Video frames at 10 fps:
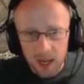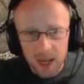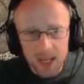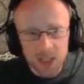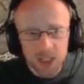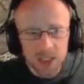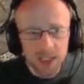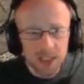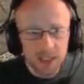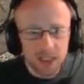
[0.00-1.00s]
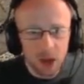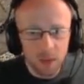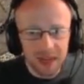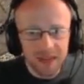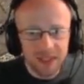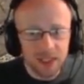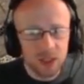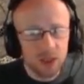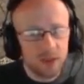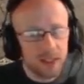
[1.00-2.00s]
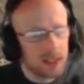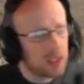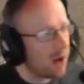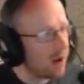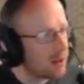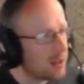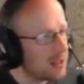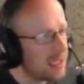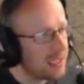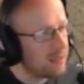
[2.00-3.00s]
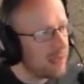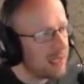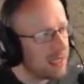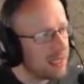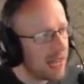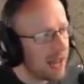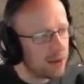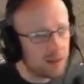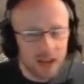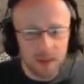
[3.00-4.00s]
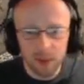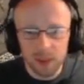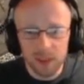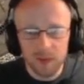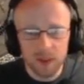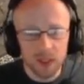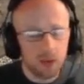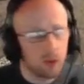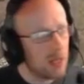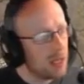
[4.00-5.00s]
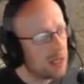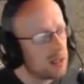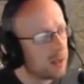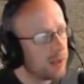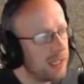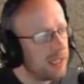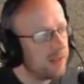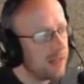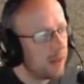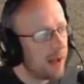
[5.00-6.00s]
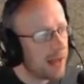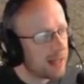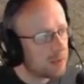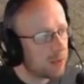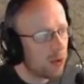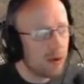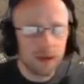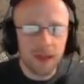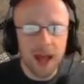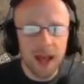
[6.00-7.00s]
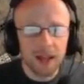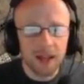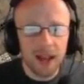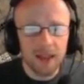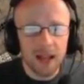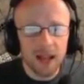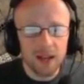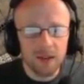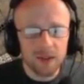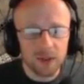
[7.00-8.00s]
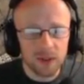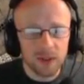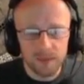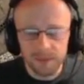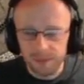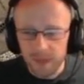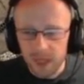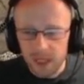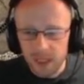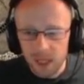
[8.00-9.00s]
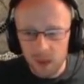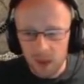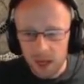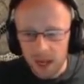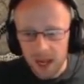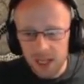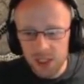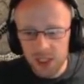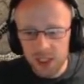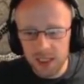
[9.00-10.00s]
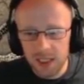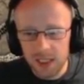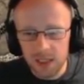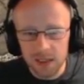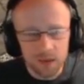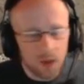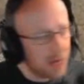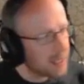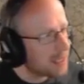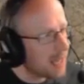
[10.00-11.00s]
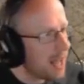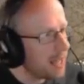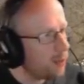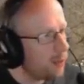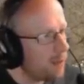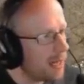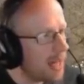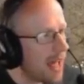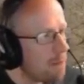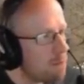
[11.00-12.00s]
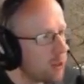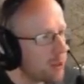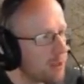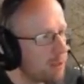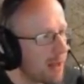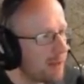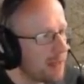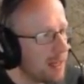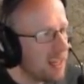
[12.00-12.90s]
uh, as you can see, the top left is covered in darkness. This is meaning it is out of our point of view. So we need to think about exploring that and getting that front. So, as you can see, to the right side, we've been ambushed by the